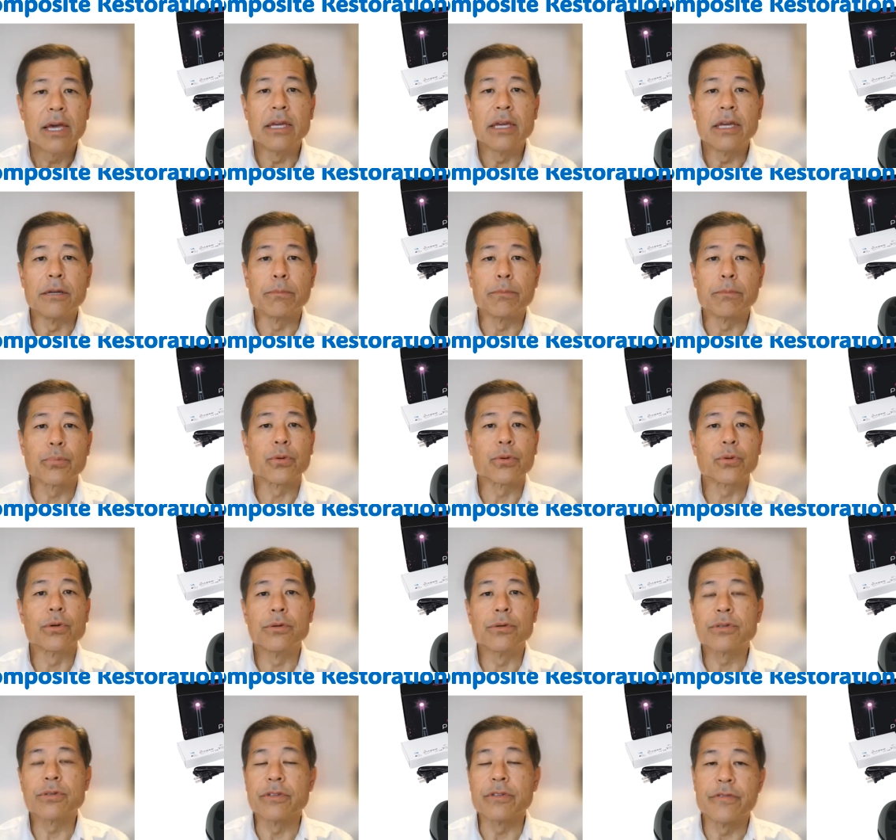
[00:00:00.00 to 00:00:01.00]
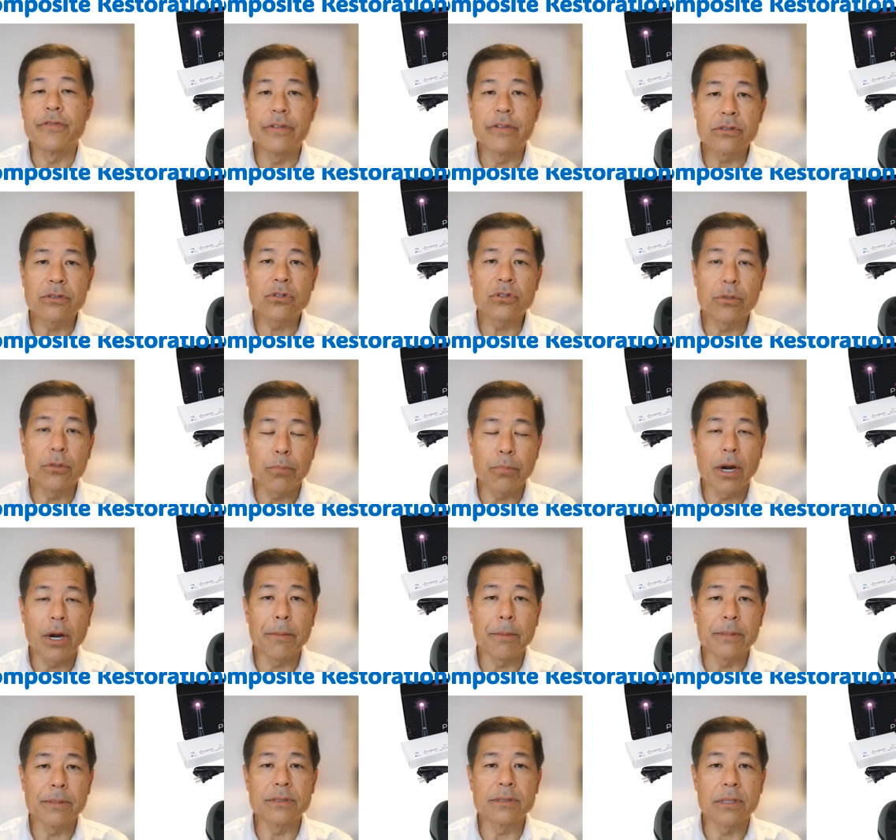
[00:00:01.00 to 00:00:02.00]
It improves the physical
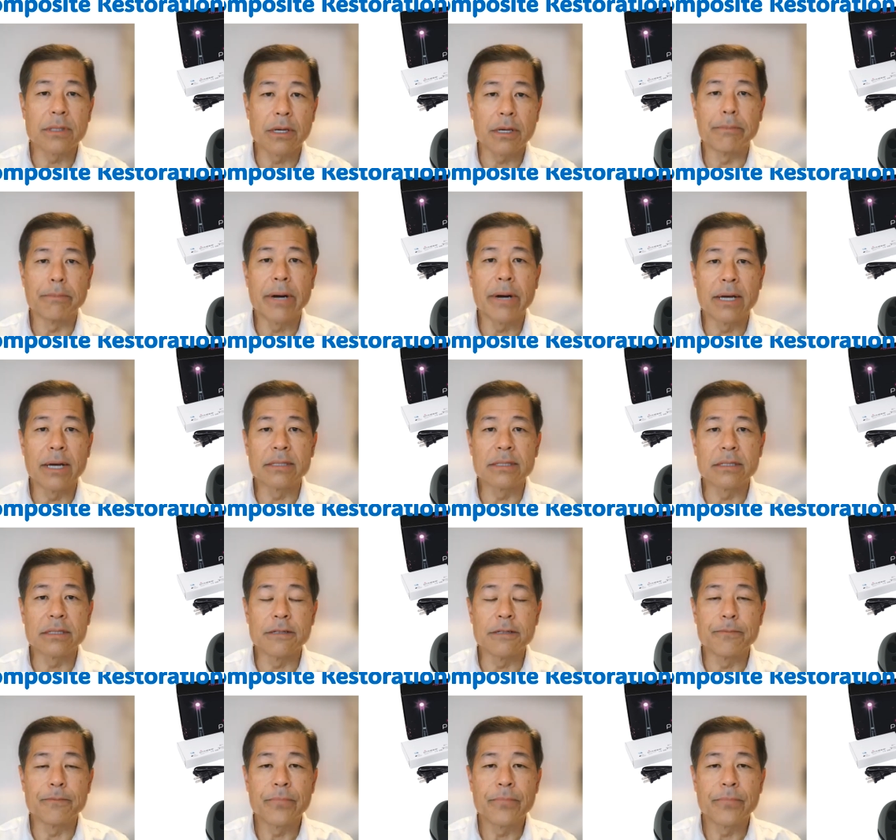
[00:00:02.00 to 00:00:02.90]
properties of the composite,